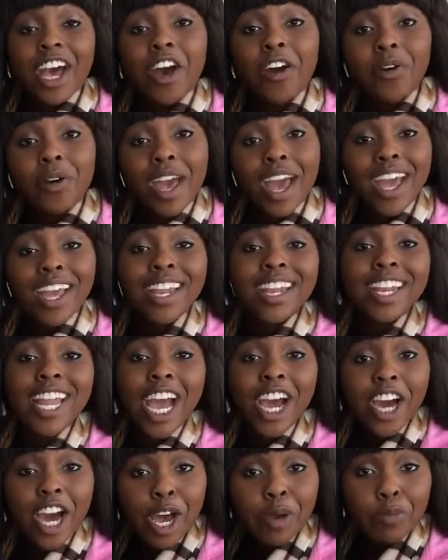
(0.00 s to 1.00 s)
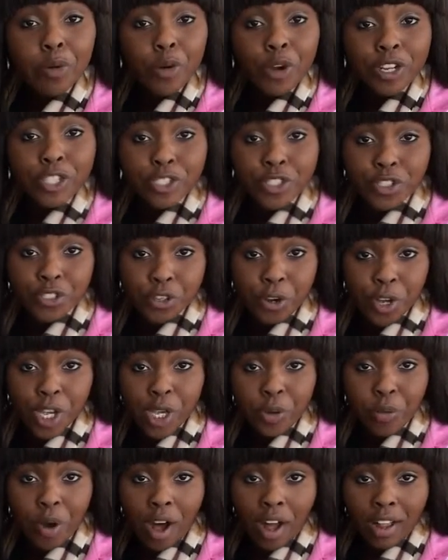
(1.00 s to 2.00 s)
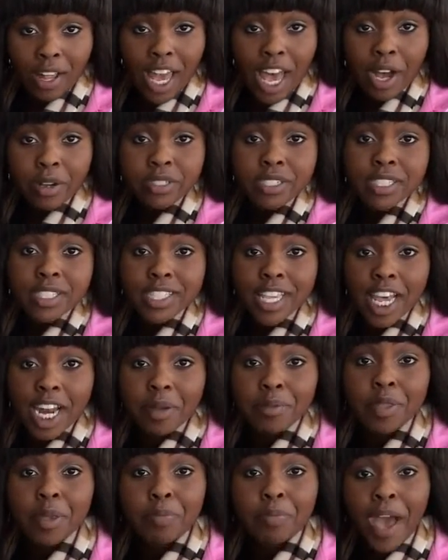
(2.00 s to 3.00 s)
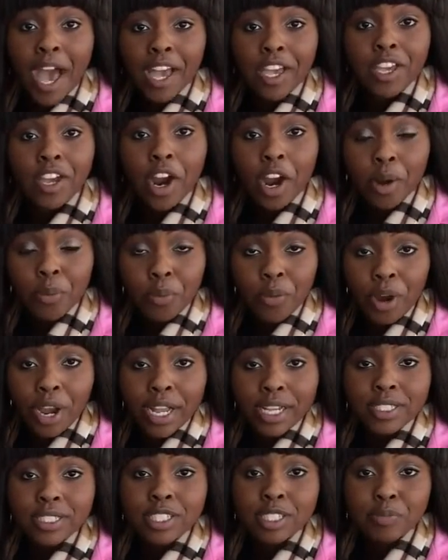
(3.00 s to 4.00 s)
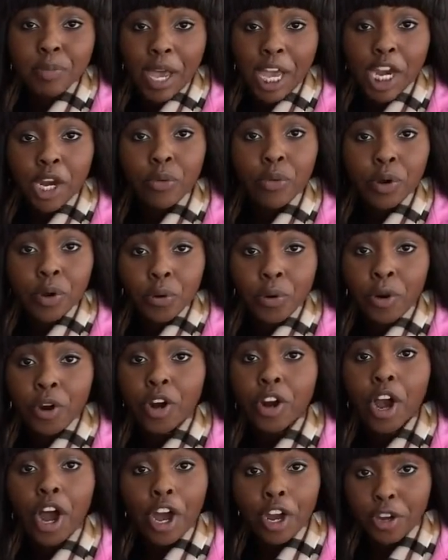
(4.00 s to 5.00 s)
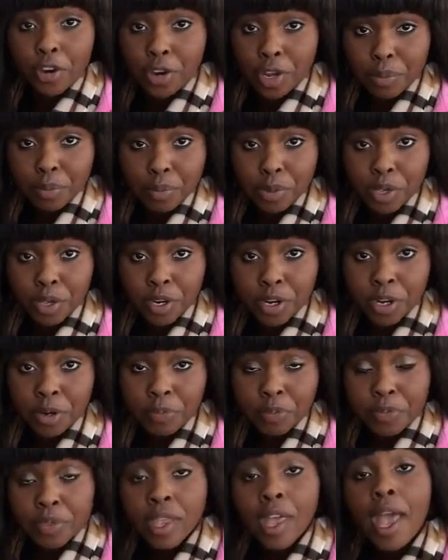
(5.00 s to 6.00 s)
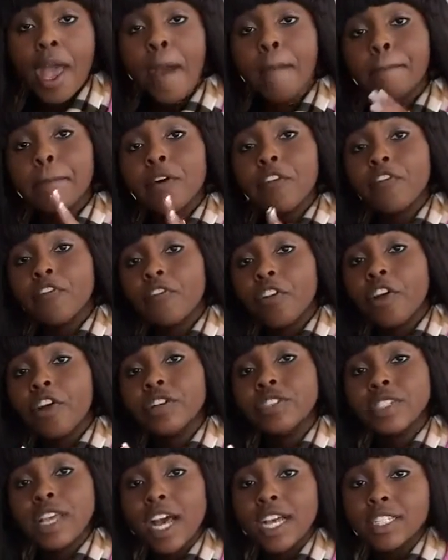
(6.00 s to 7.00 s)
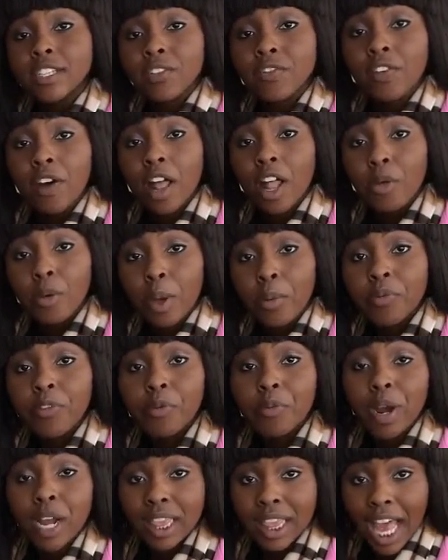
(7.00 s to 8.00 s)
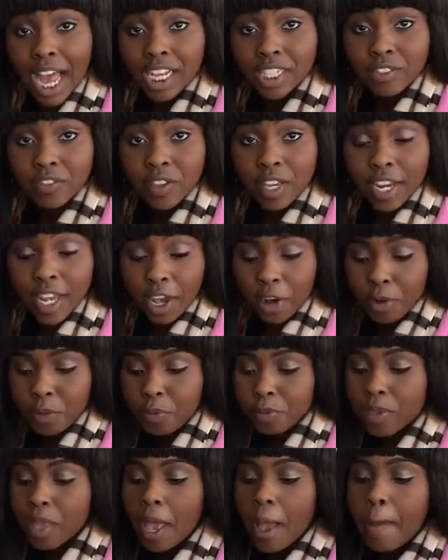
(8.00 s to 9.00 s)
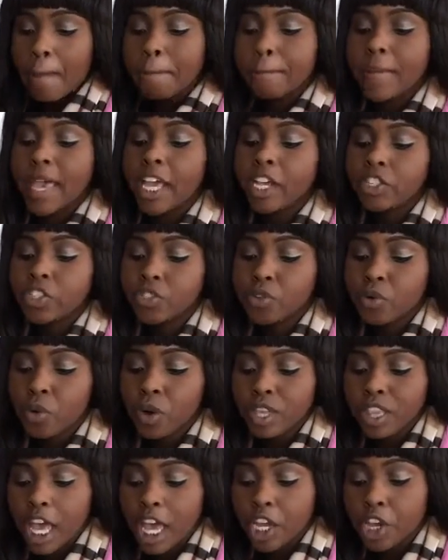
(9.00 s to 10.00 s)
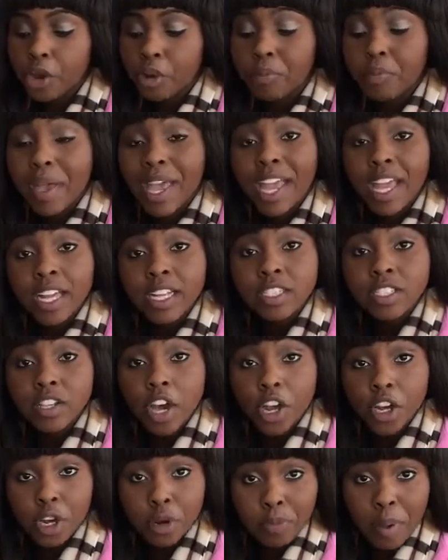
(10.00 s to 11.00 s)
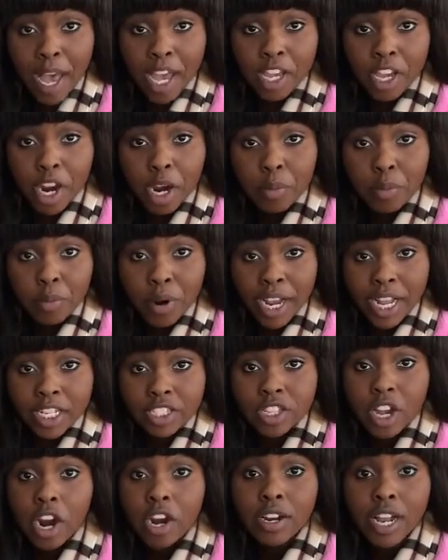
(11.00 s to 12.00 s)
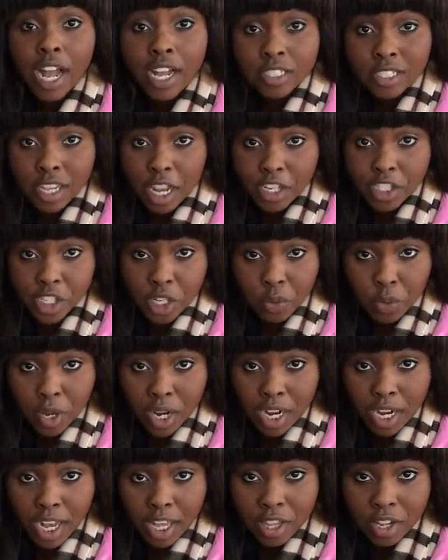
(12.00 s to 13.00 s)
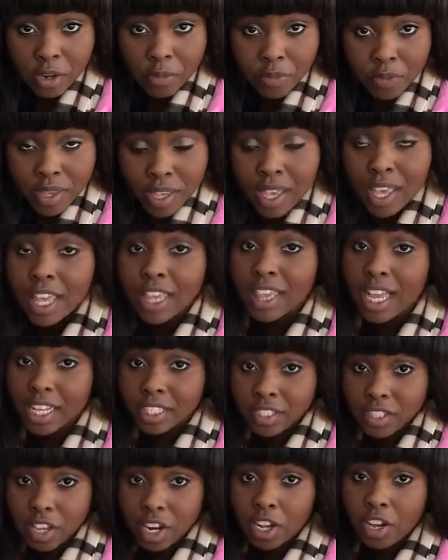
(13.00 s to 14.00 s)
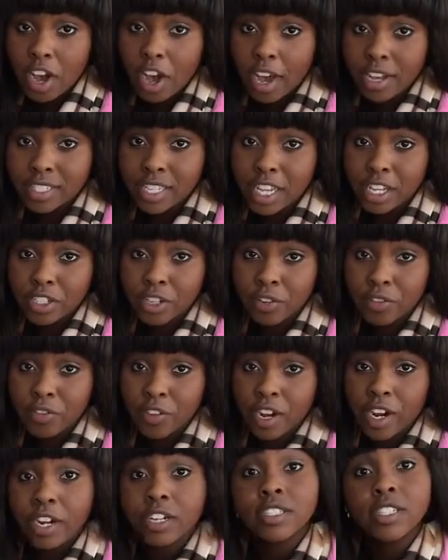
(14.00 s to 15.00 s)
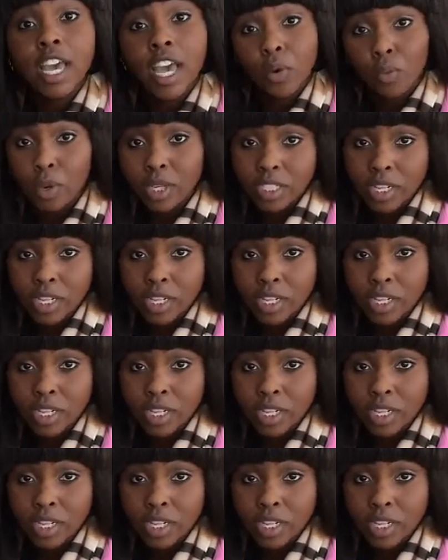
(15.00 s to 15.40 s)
Okay, now I'm going to show you all how to set up the backyard brain spiker recorder on your computer. But first, as a follow-up from our last video, make sure that your pins on your backyard brains are not touching one another. That's going to cause interference, and we